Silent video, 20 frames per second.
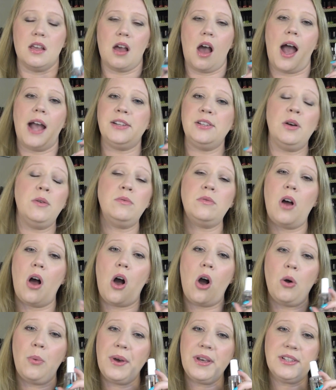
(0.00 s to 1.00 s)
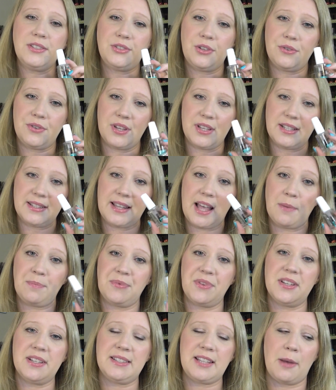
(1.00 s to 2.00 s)
I don't always do this step.
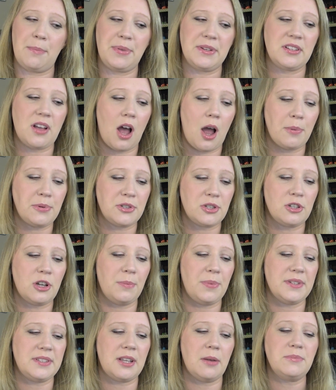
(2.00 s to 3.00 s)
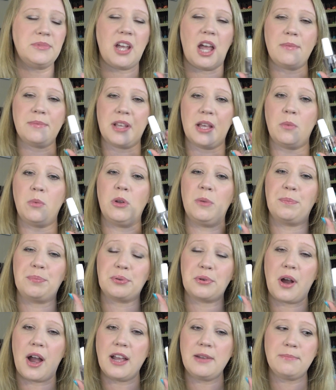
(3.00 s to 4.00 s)
This step is optional, but sometimes I will
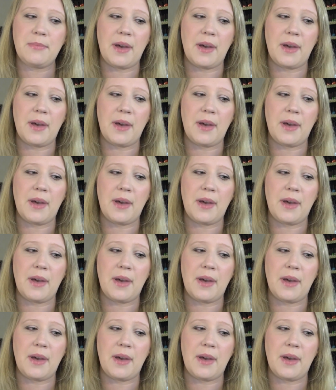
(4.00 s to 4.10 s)
prime